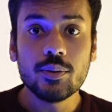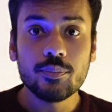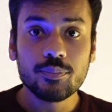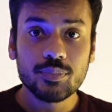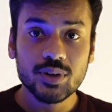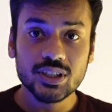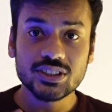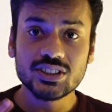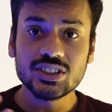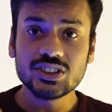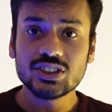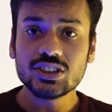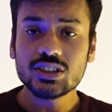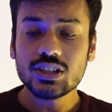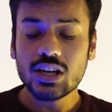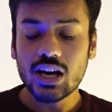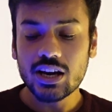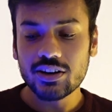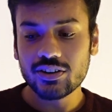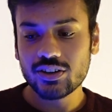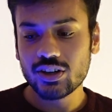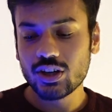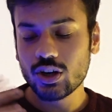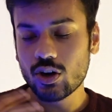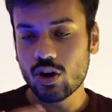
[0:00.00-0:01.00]
Precision
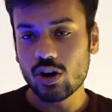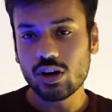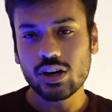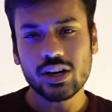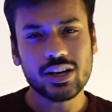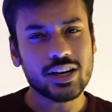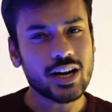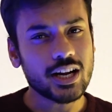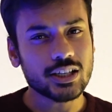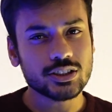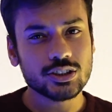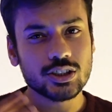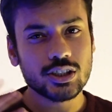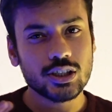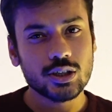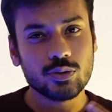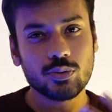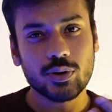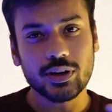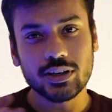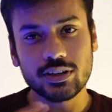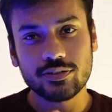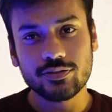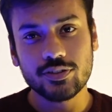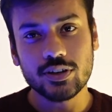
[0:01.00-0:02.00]
and recall are actually
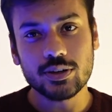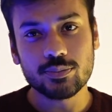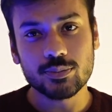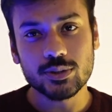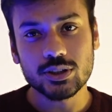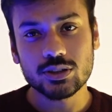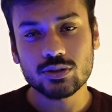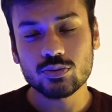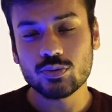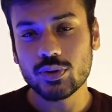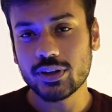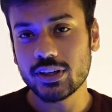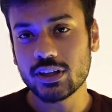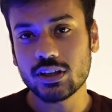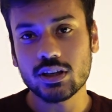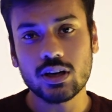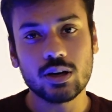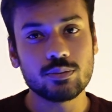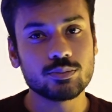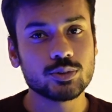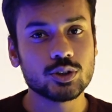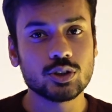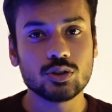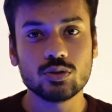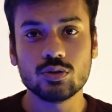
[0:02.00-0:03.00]
quite famous when it
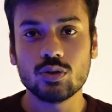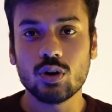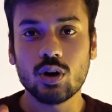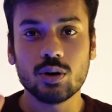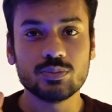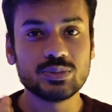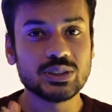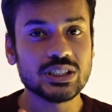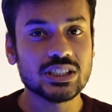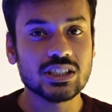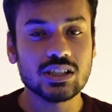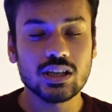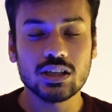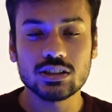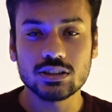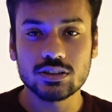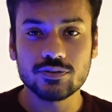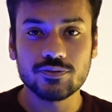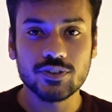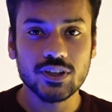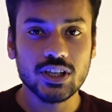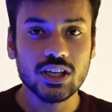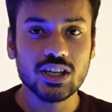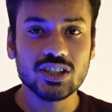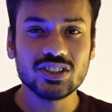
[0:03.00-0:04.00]
comes to object
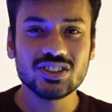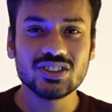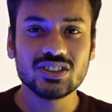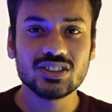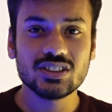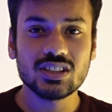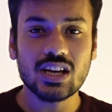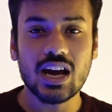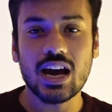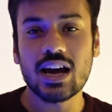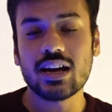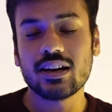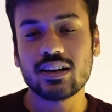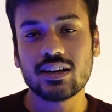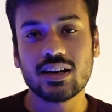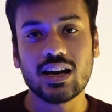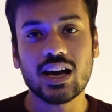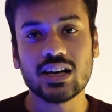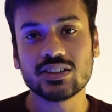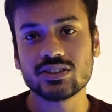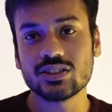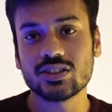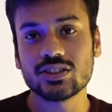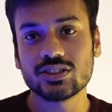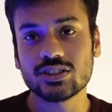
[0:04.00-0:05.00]
classification and
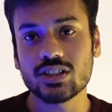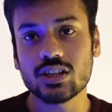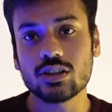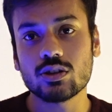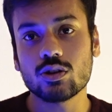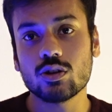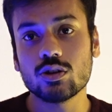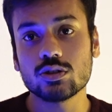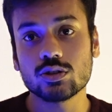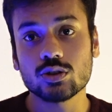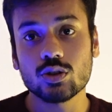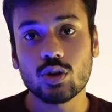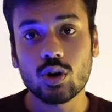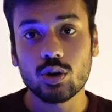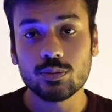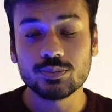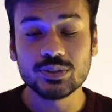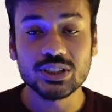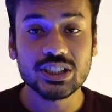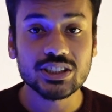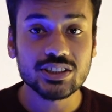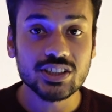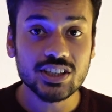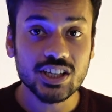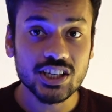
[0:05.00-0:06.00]
as a result also
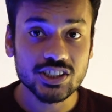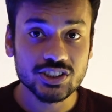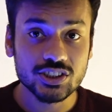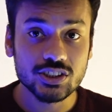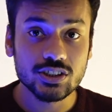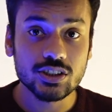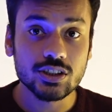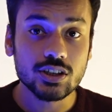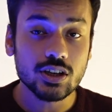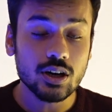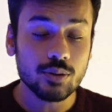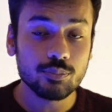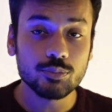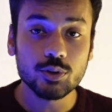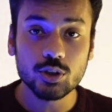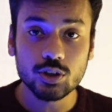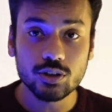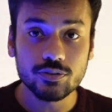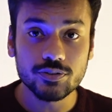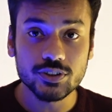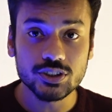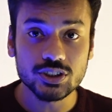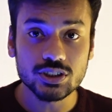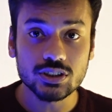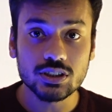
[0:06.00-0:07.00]
object detection in computer
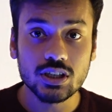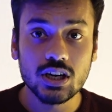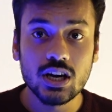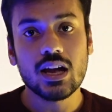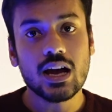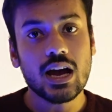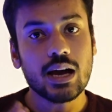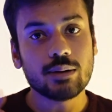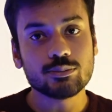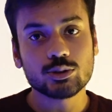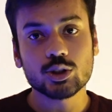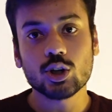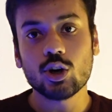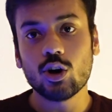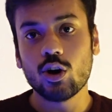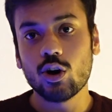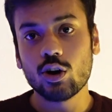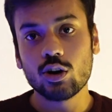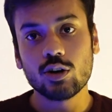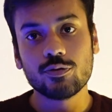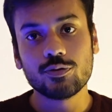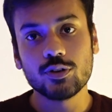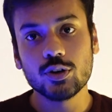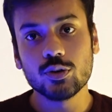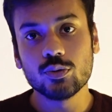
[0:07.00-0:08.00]
vision. I'm sure
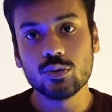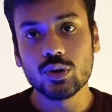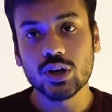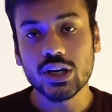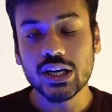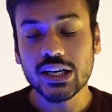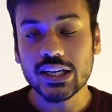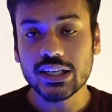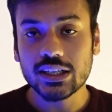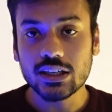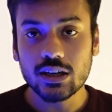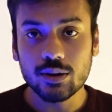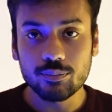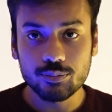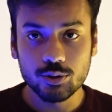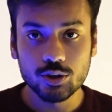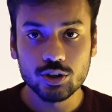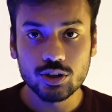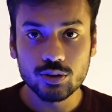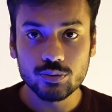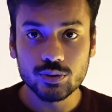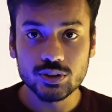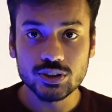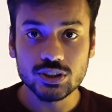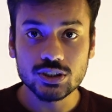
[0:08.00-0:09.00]
all of you working in
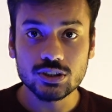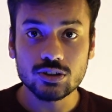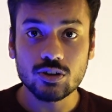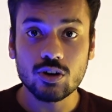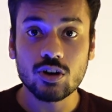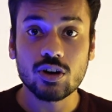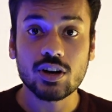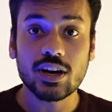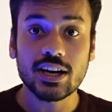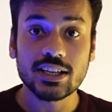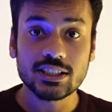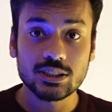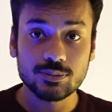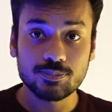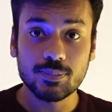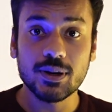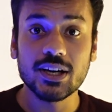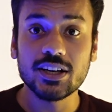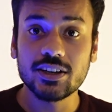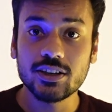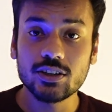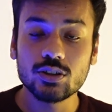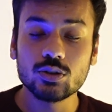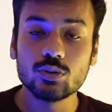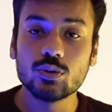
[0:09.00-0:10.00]
computer vision or
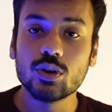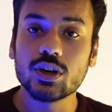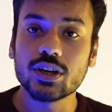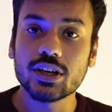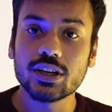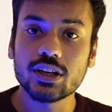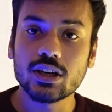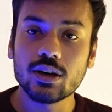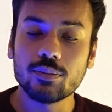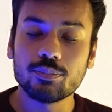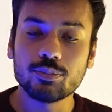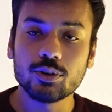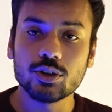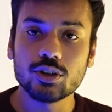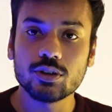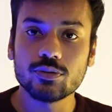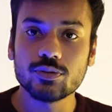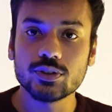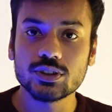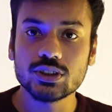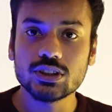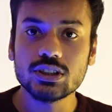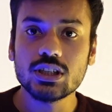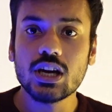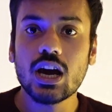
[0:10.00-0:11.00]
aspiring to work in computer
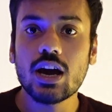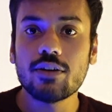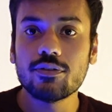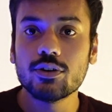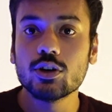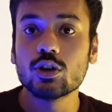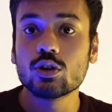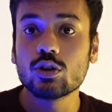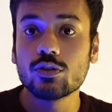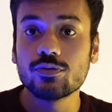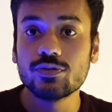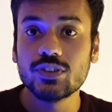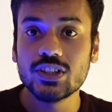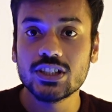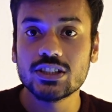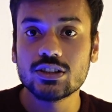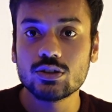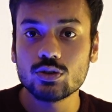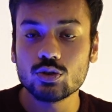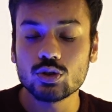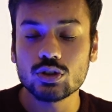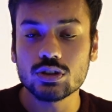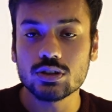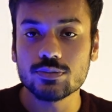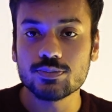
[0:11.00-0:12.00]
vision have heard of these
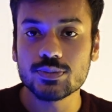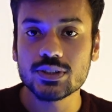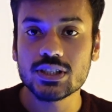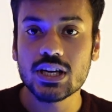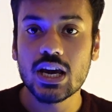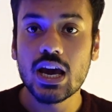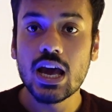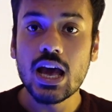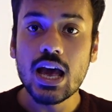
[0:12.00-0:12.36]
two terms.